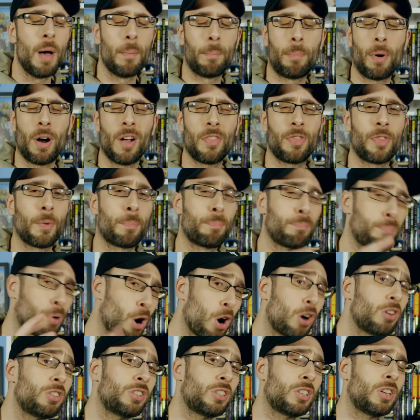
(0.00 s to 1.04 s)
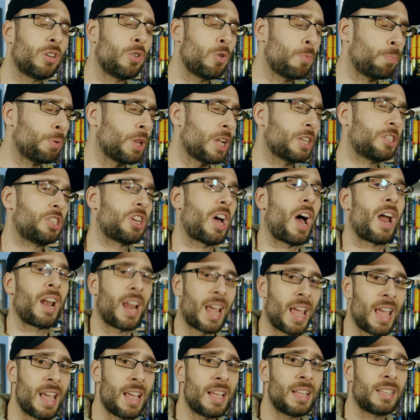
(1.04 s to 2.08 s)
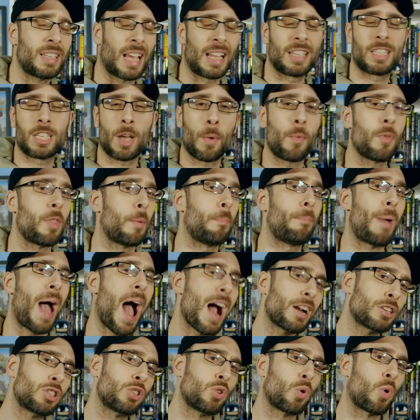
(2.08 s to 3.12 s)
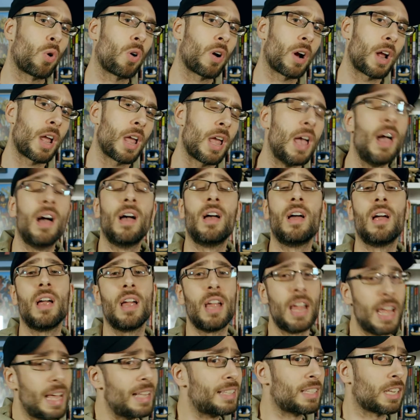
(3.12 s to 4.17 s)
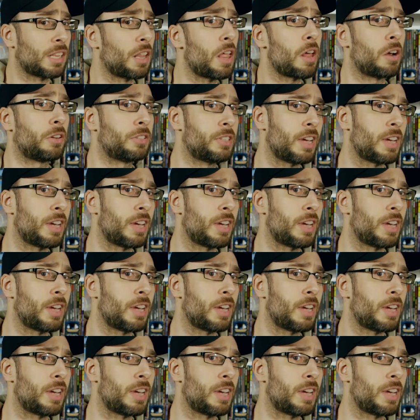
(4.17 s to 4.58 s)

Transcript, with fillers: but the person who Bloodshot is and some of the backstory is a little